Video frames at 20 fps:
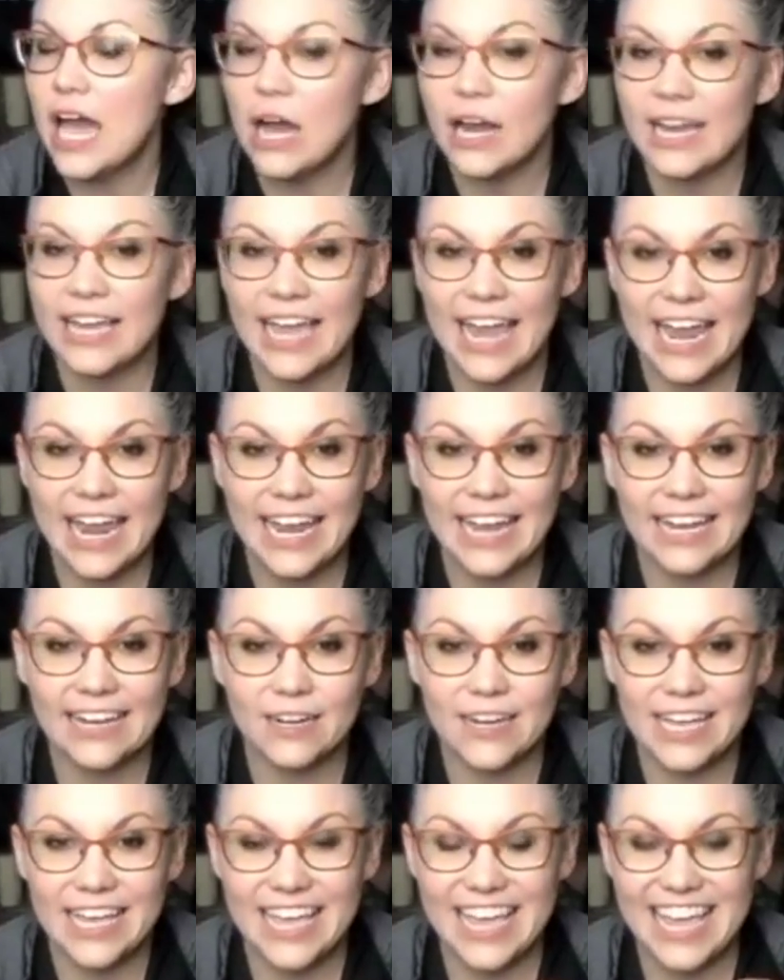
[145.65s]
And
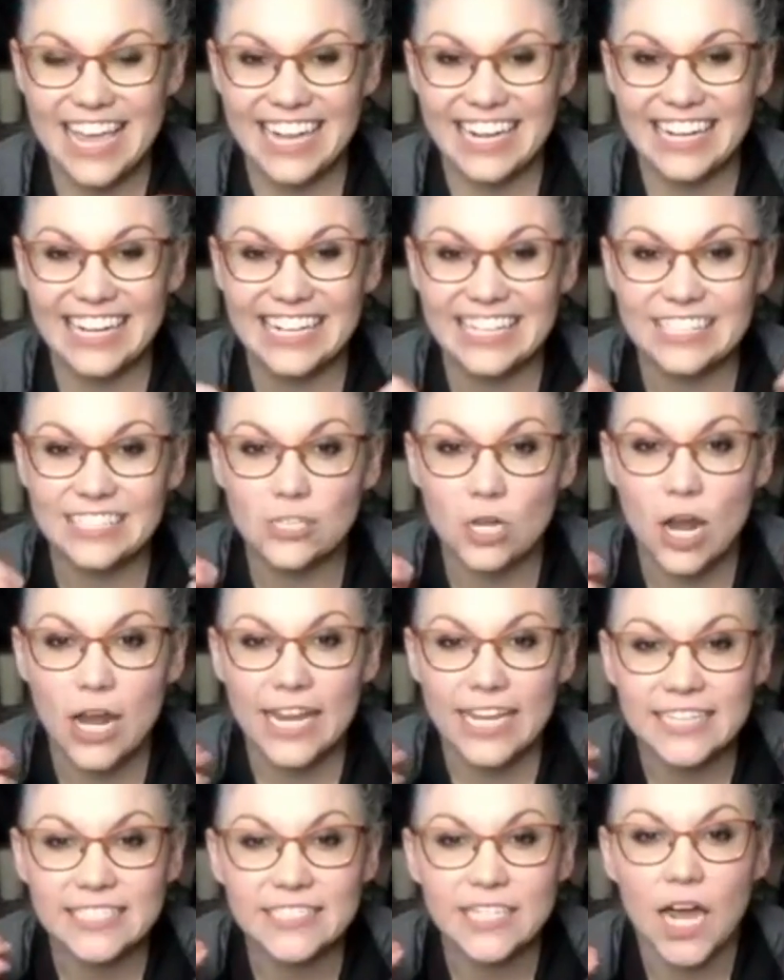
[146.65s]
it's a
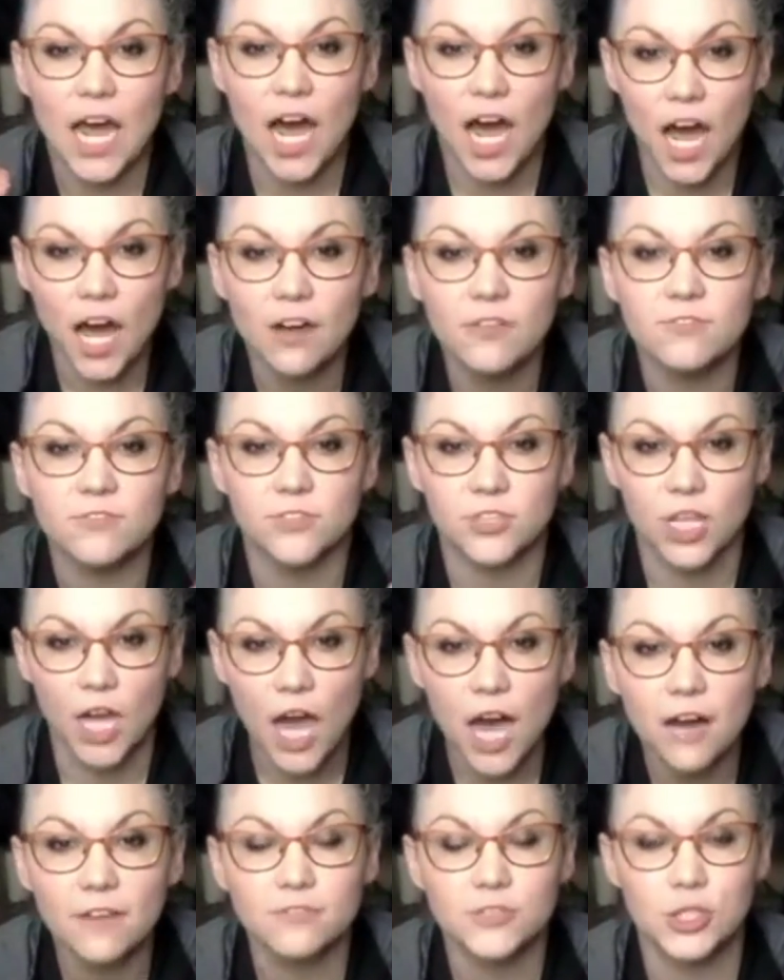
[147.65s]

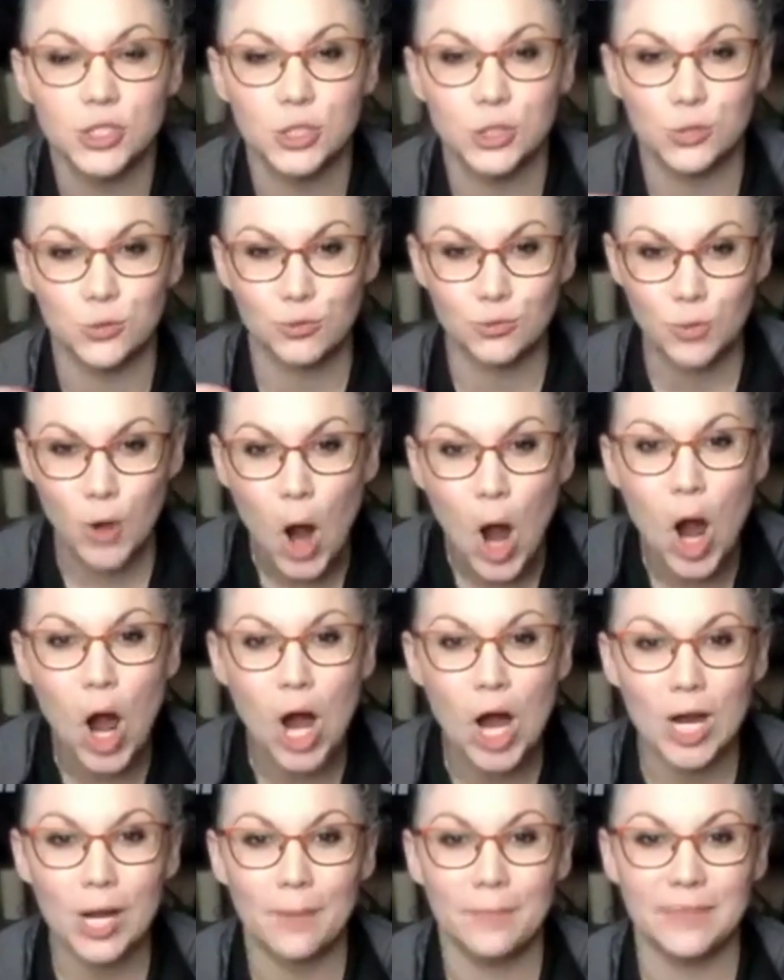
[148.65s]
tough,
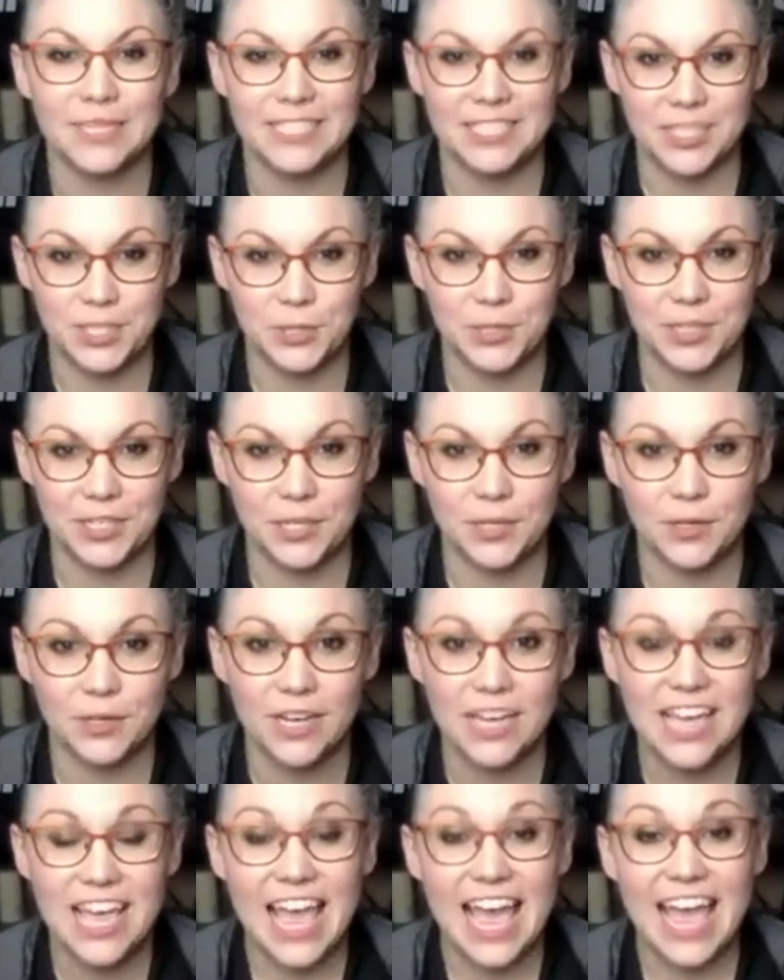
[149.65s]
strong material.
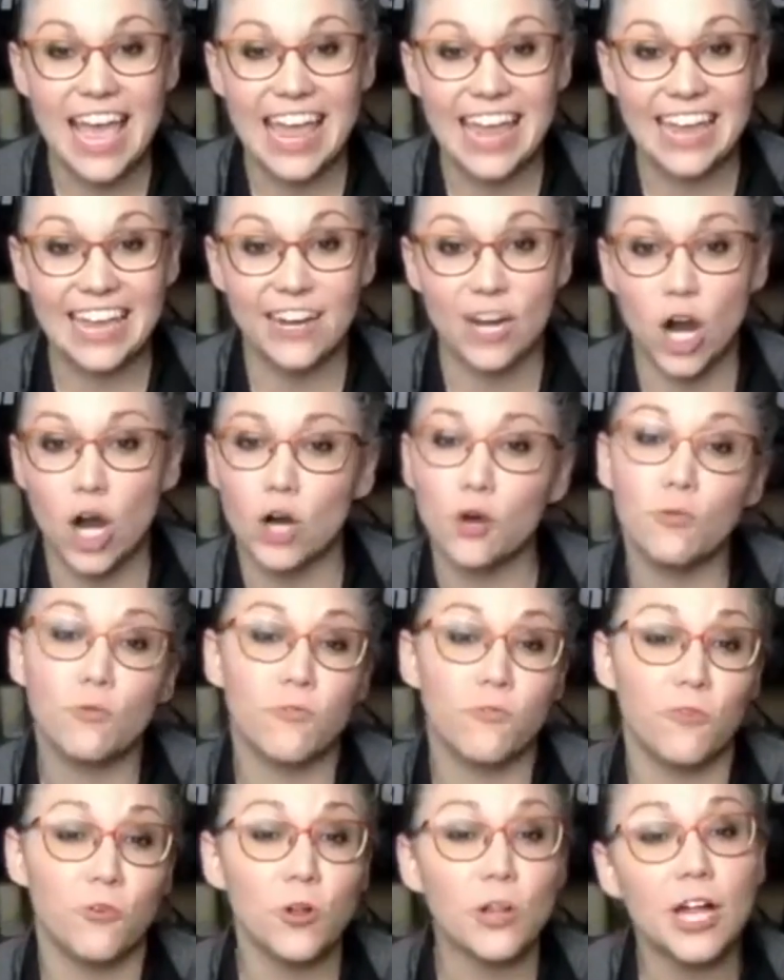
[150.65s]
And our
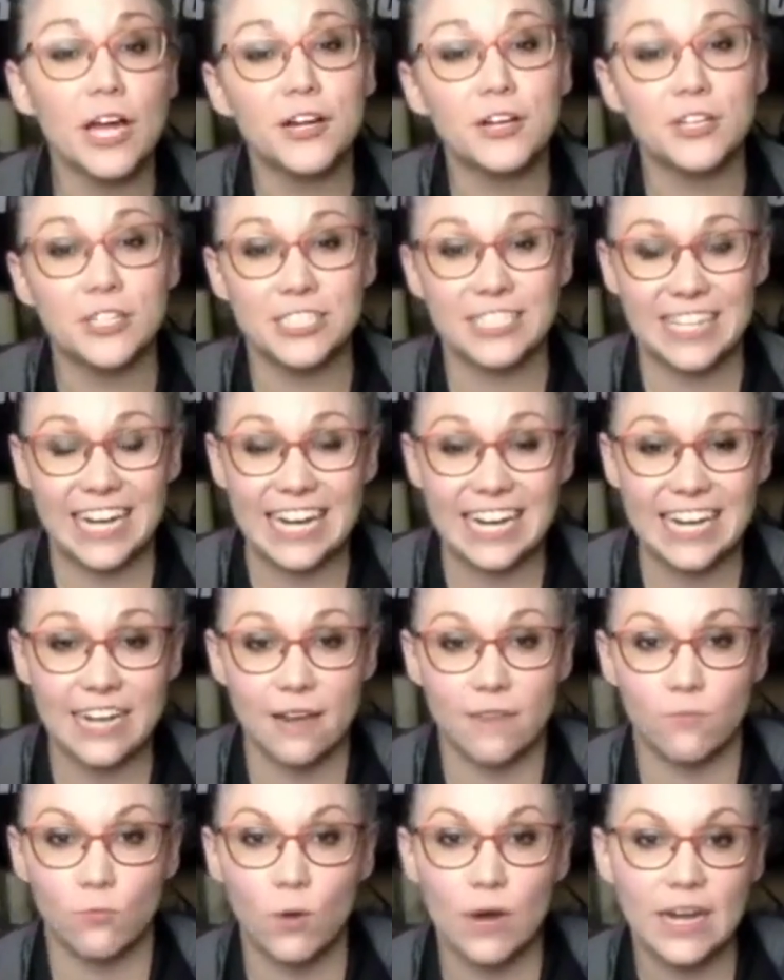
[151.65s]
full understanding
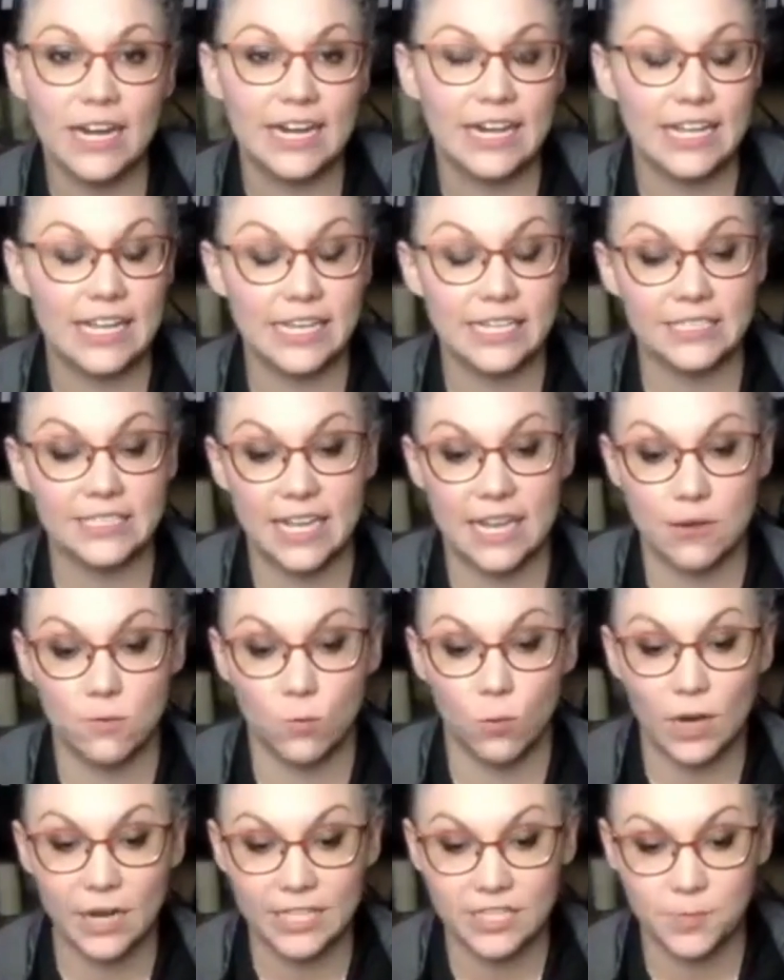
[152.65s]
of what it is and
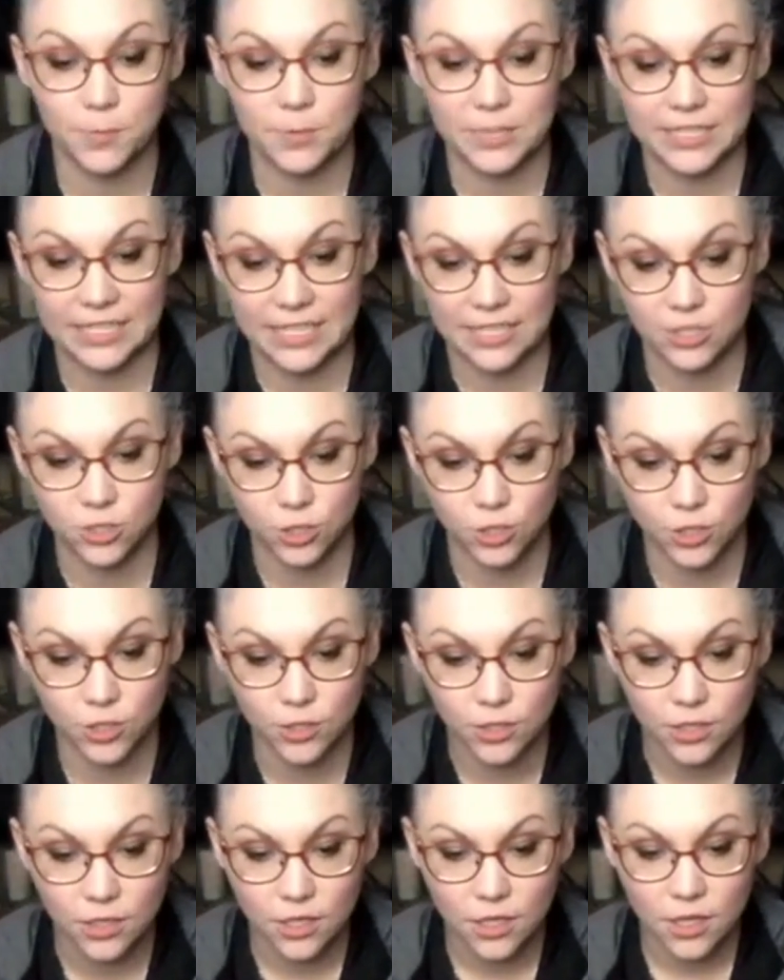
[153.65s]
what its
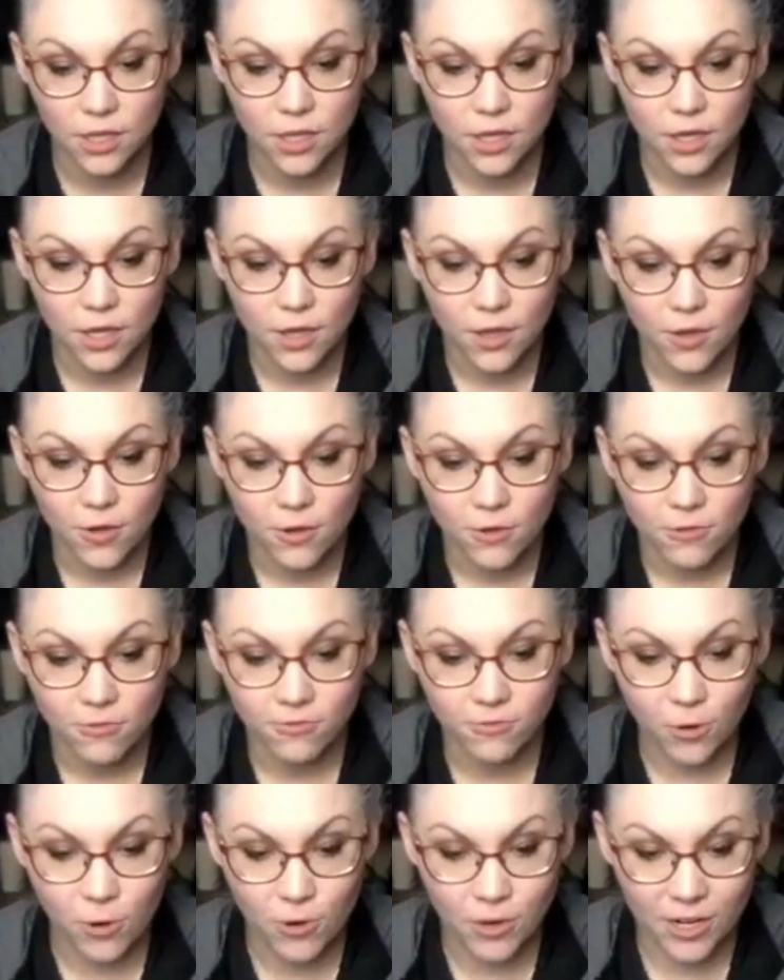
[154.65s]
potential
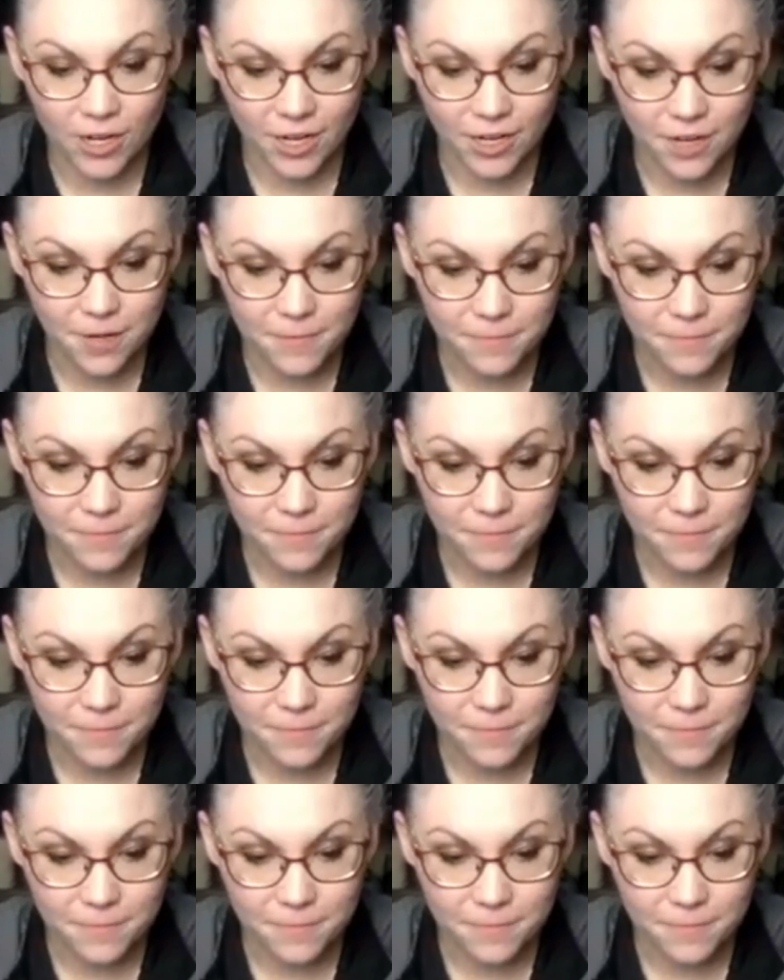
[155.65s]
for